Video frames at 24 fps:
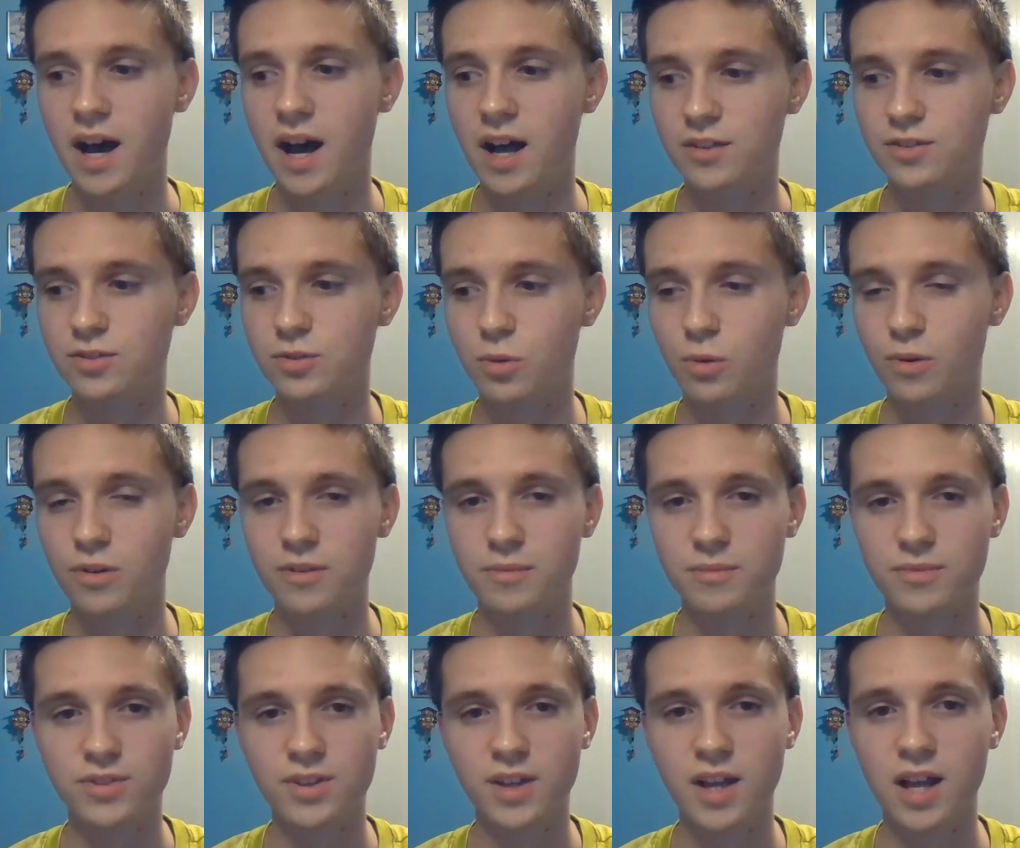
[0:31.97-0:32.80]
score
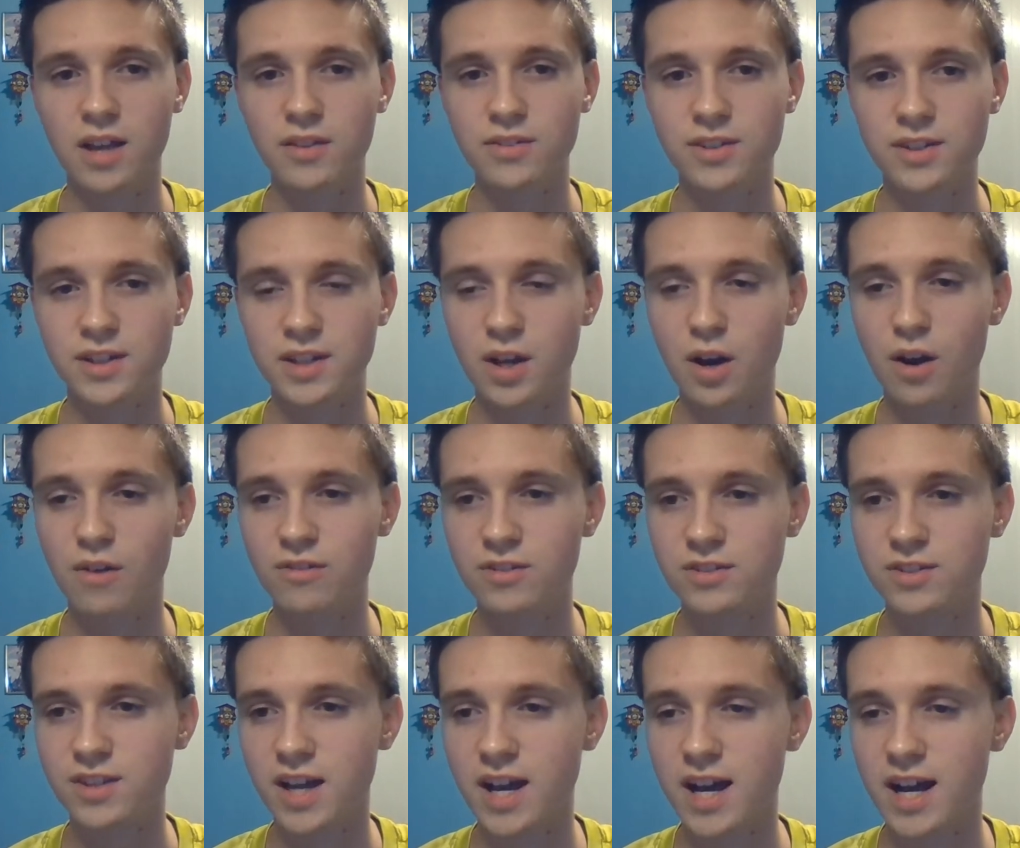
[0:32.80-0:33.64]
themselves in the
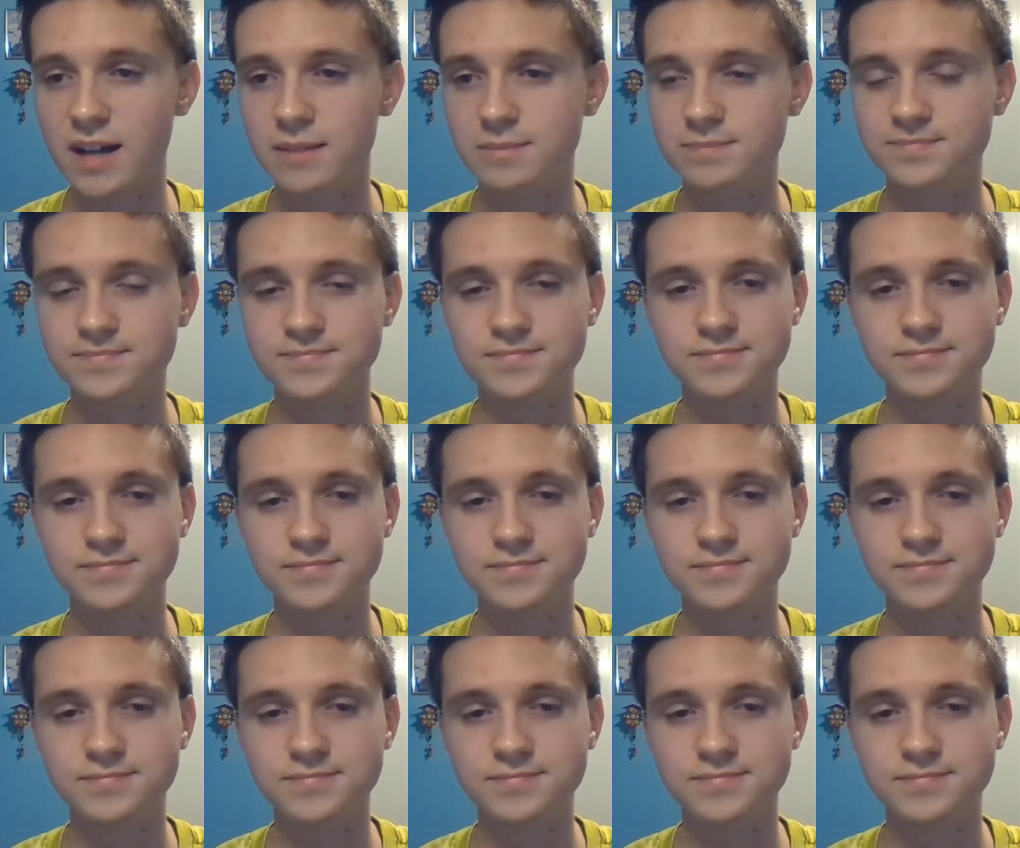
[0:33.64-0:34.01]
overtime.